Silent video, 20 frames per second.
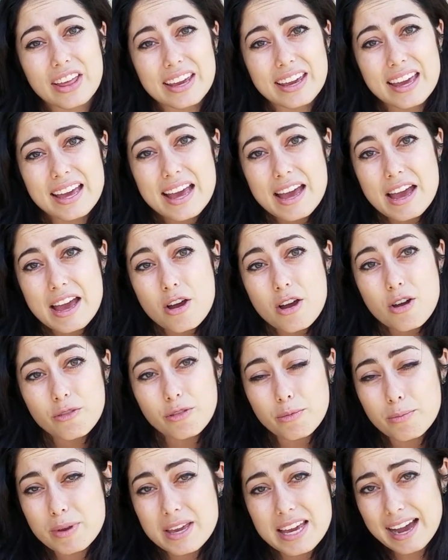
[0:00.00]
Like,
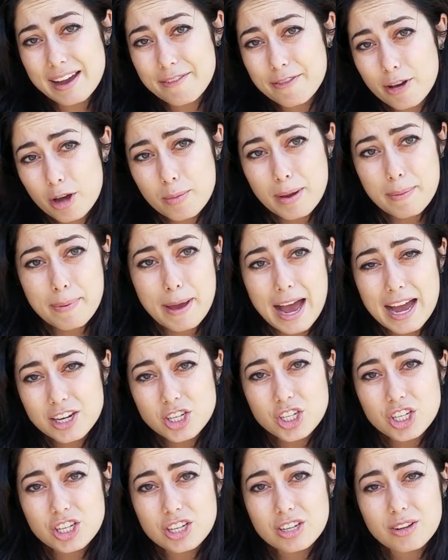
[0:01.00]
for me, I found my
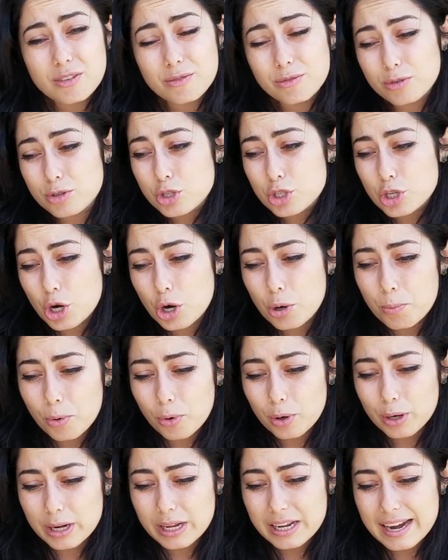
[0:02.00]
passion for
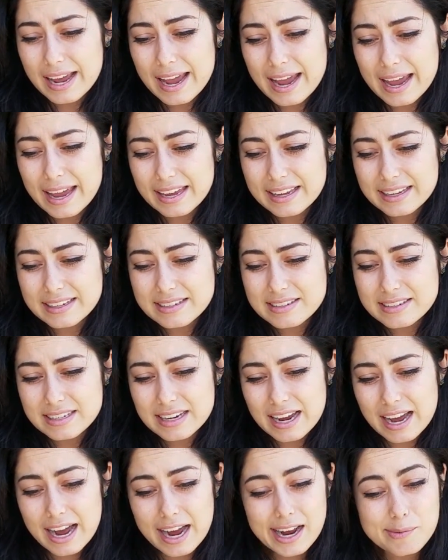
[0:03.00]
snowboarding, and
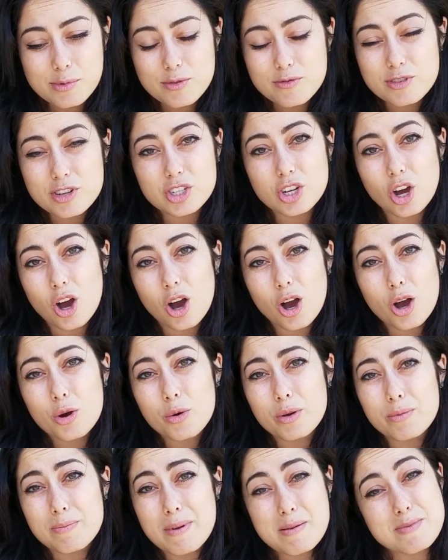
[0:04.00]
I moved to Tahoe
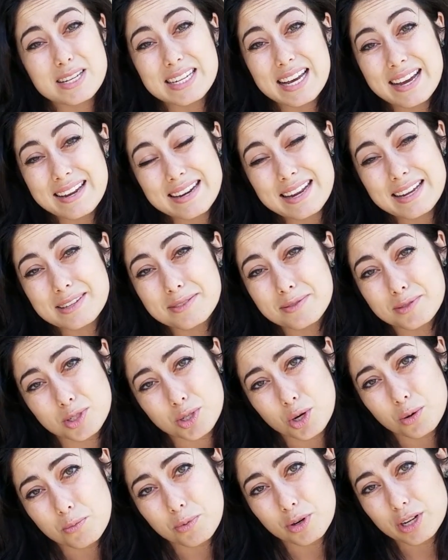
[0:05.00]
with maybe 10 days of
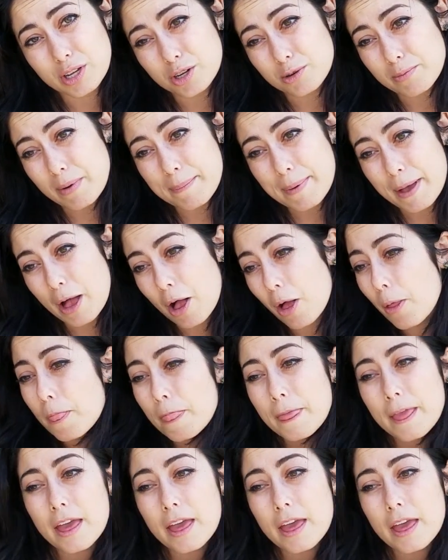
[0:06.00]
snowboarding under my belt,